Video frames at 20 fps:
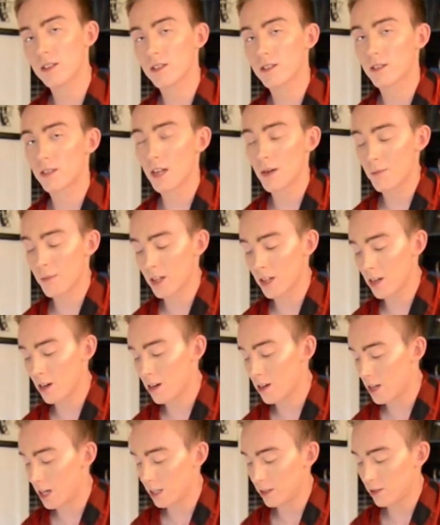stem in
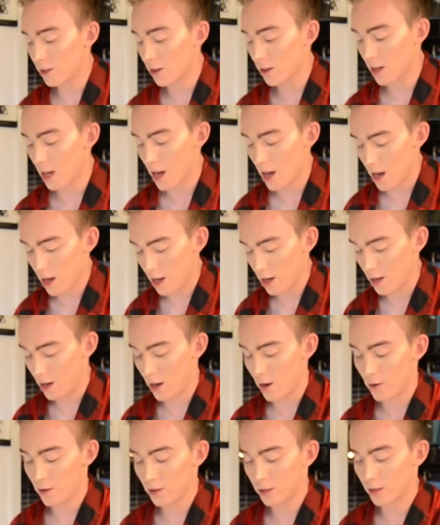there, that's okay.
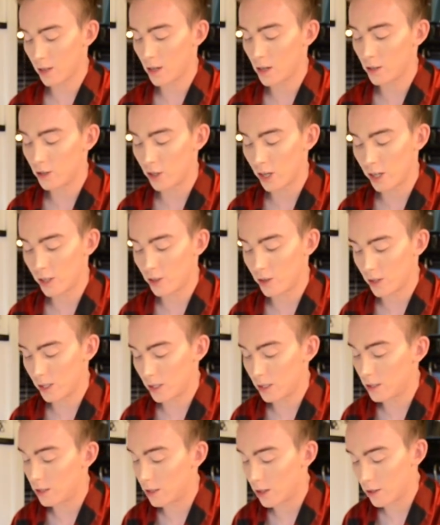No one's gonna judge you at
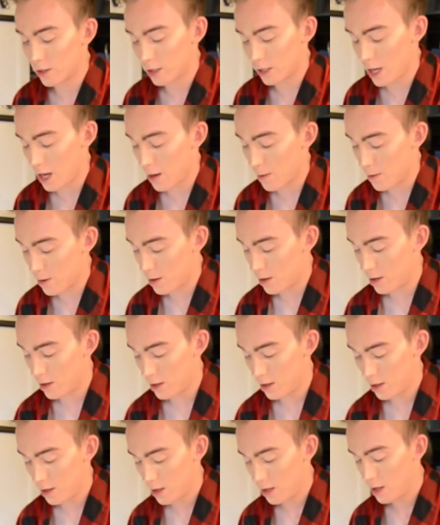the dinner
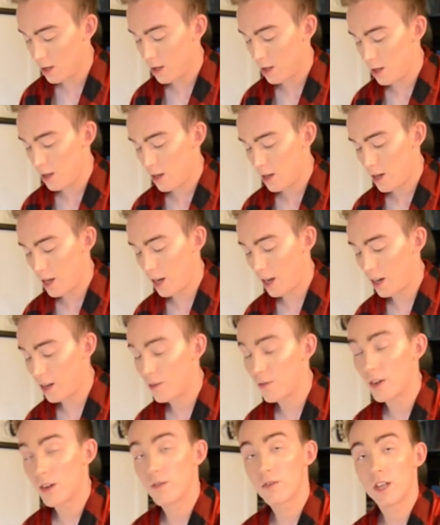table. And
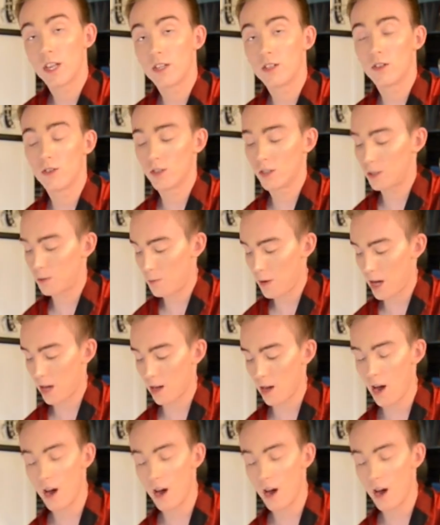even if they do, just be like,